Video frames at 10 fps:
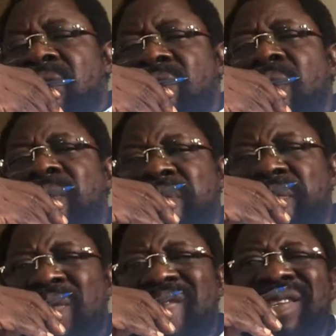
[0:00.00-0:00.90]
So,
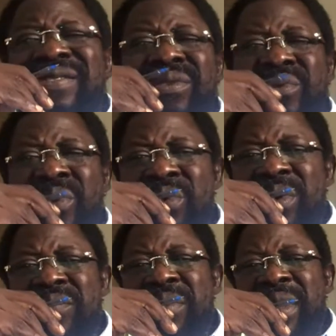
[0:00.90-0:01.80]
what is the
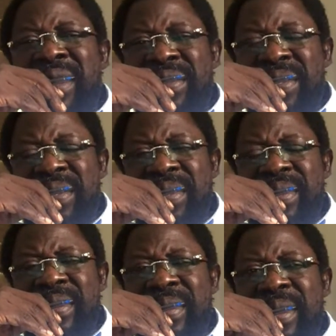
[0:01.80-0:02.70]
role of religion
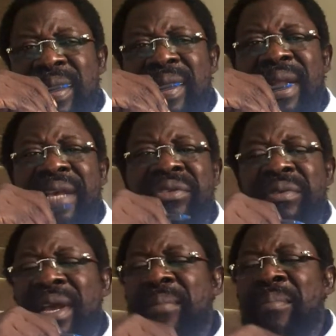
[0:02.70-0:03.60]
in the
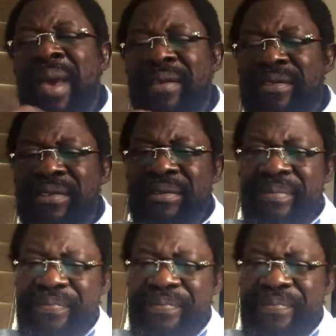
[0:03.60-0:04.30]
Nigerian mess?